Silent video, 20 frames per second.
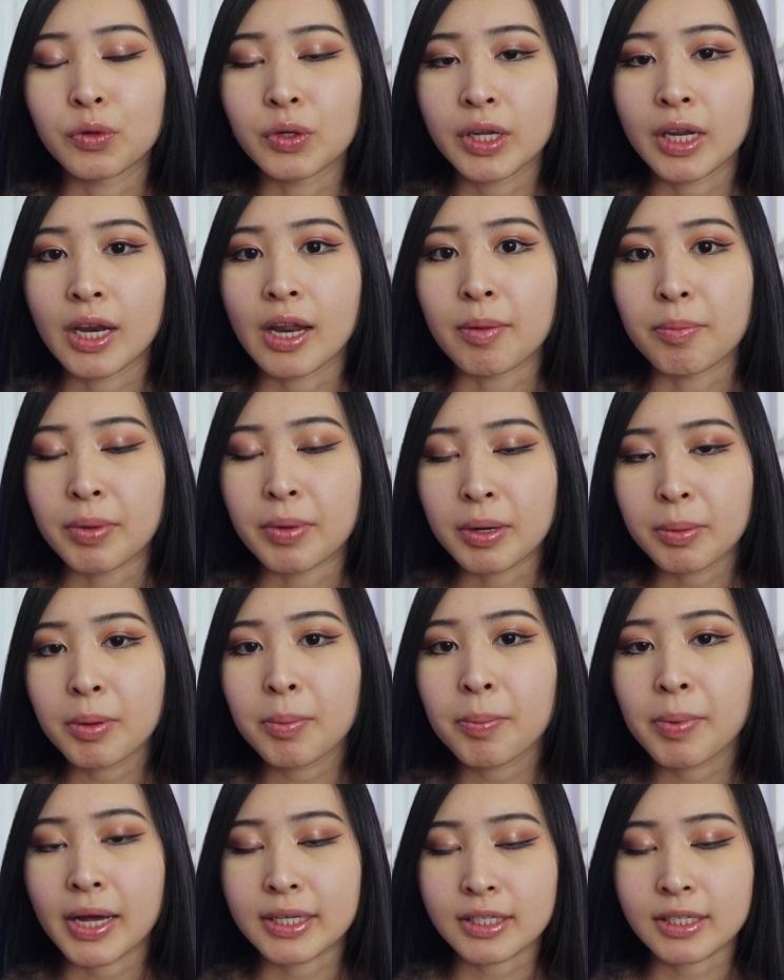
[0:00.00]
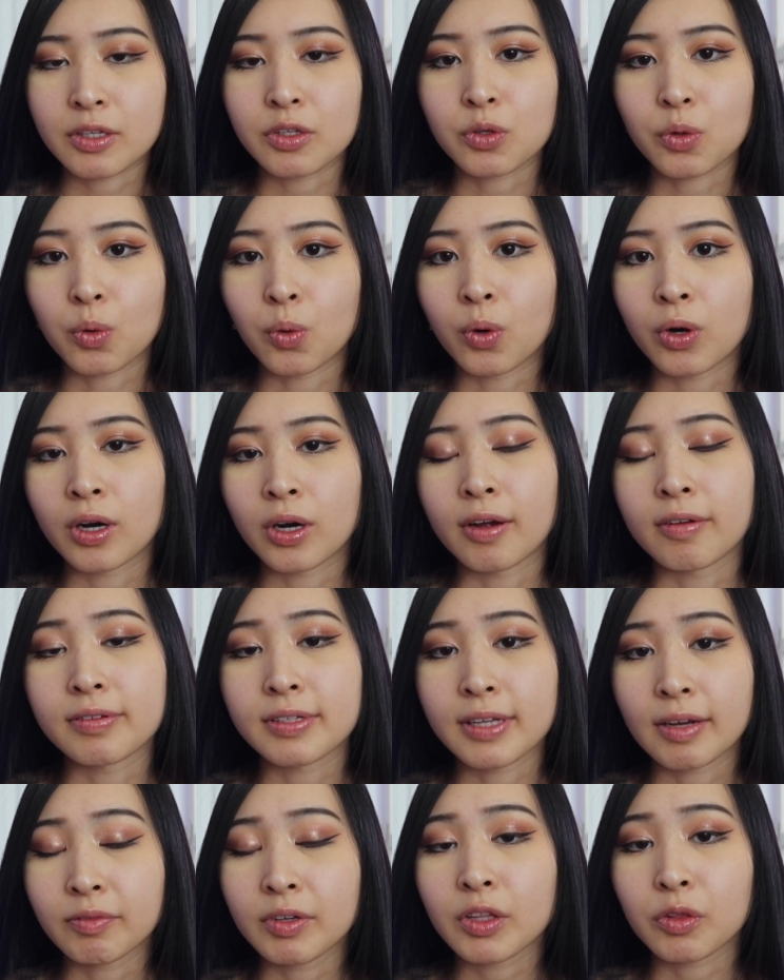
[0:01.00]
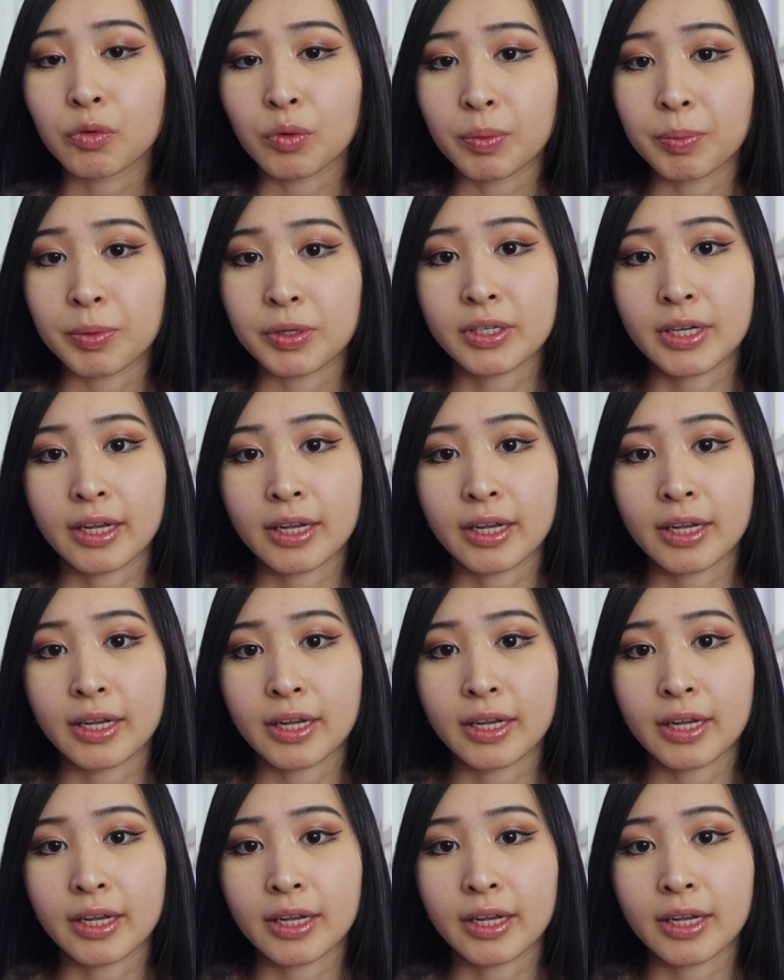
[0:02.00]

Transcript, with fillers: you need a minimum passing score of 73%